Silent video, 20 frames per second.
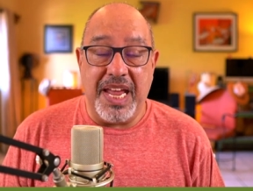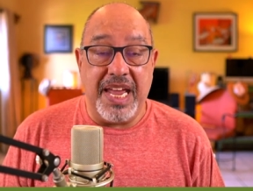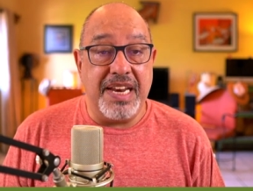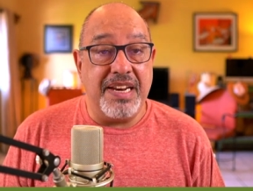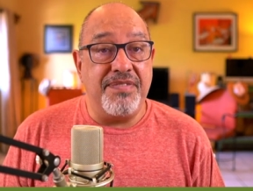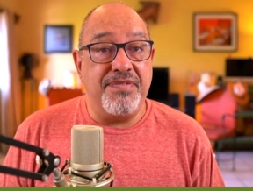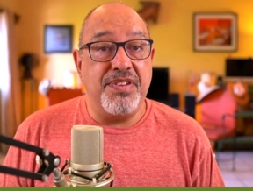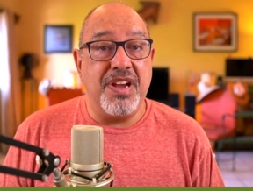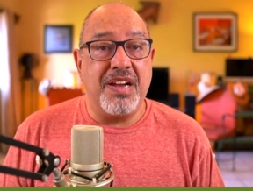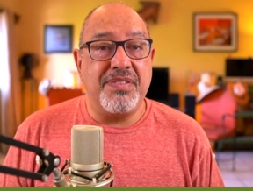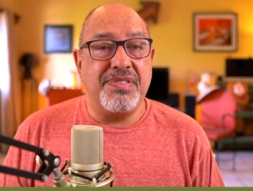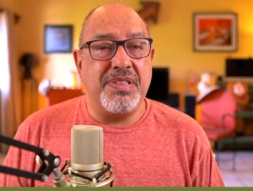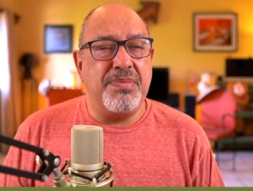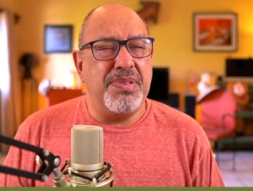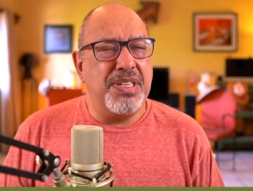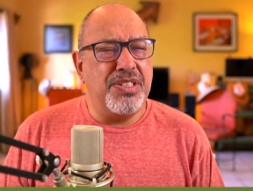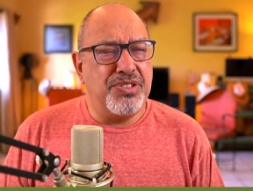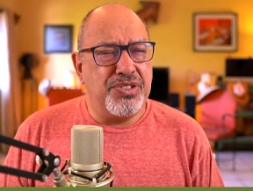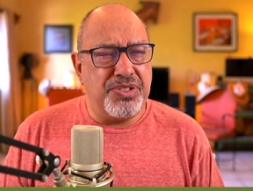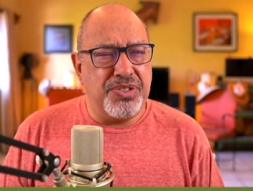And if you have
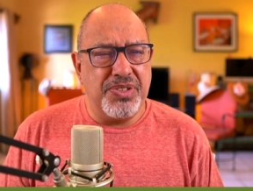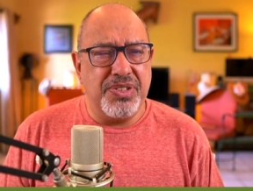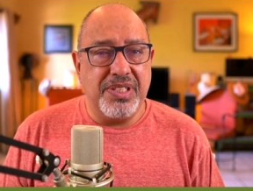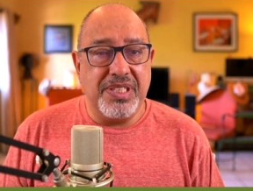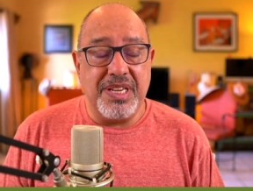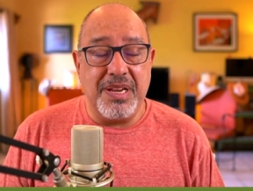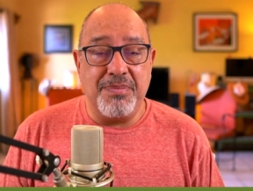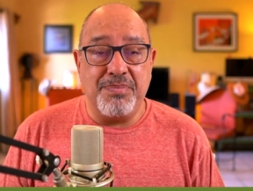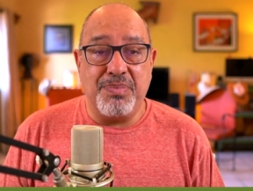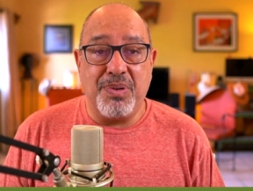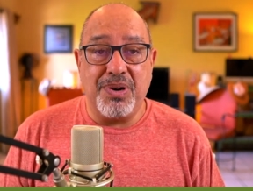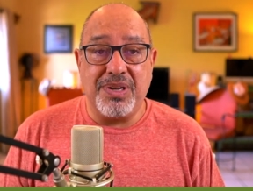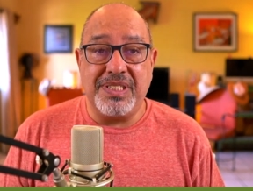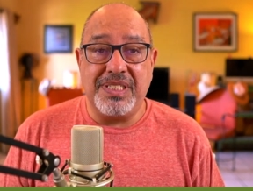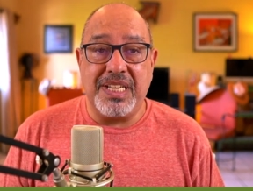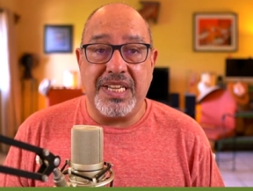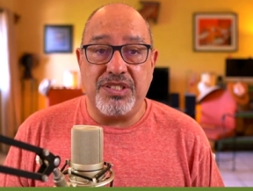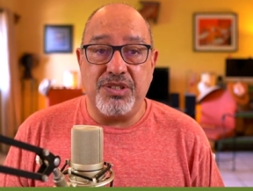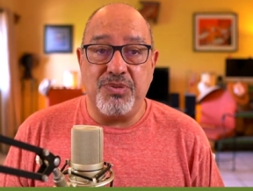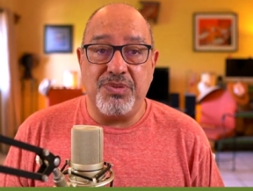something truly
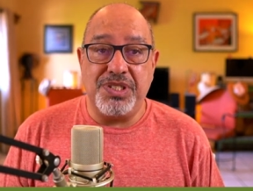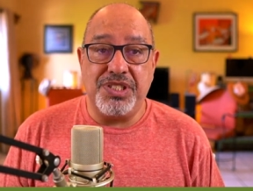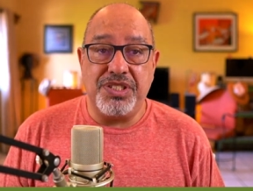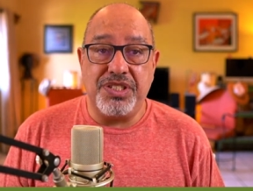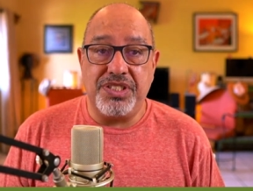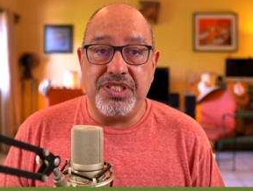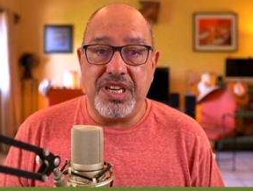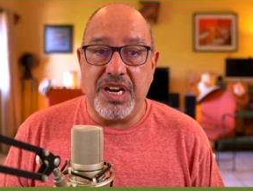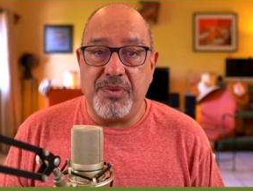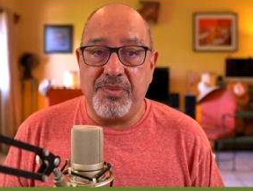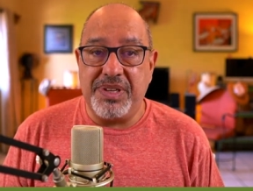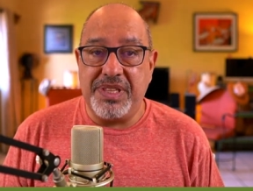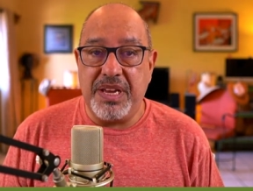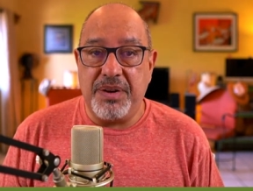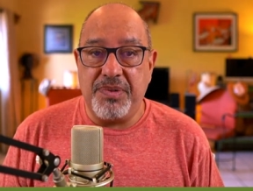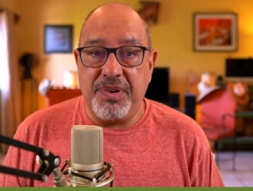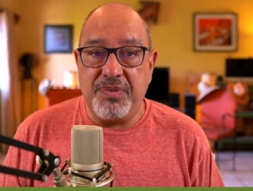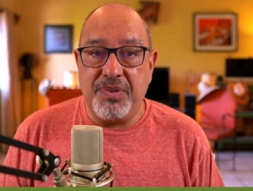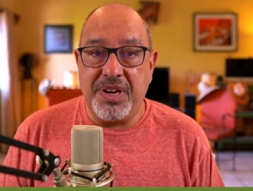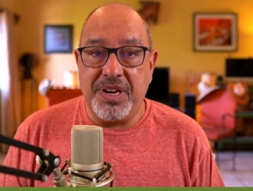important that you wish to share with
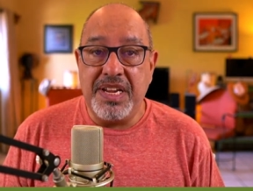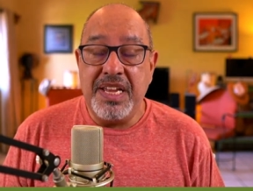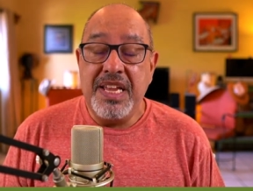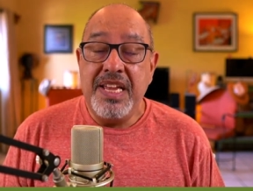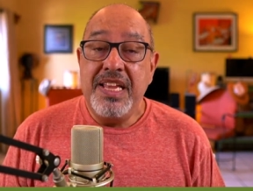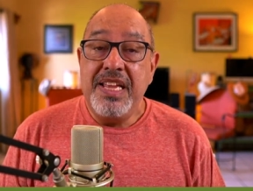everyone,